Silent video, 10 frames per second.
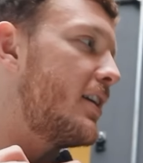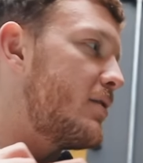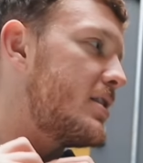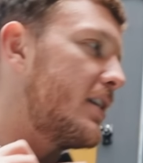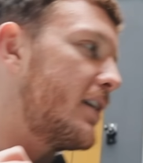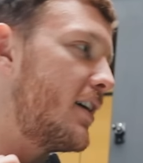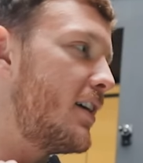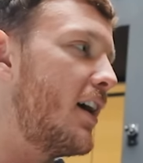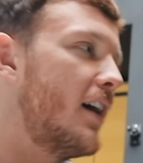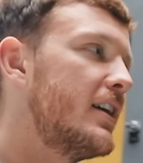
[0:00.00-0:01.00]
Can you see?
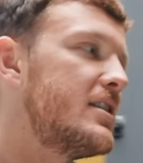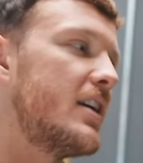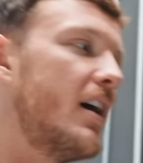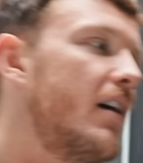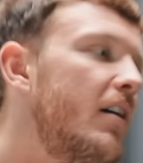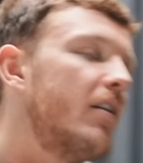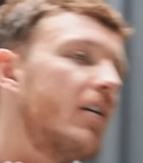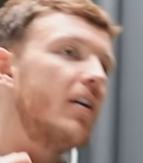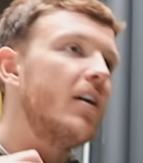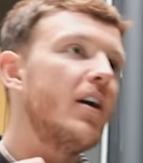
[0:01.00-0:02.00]
How did you get it
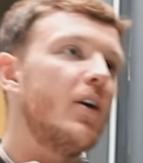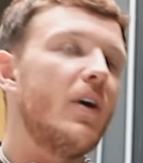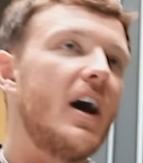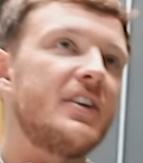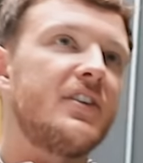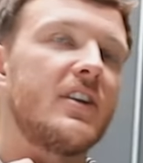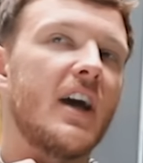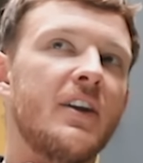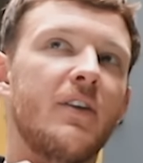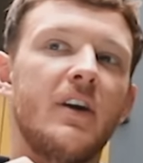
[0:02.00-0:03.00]
on? Well, I,
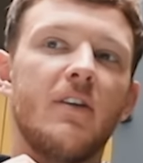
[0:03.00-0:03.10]
I don't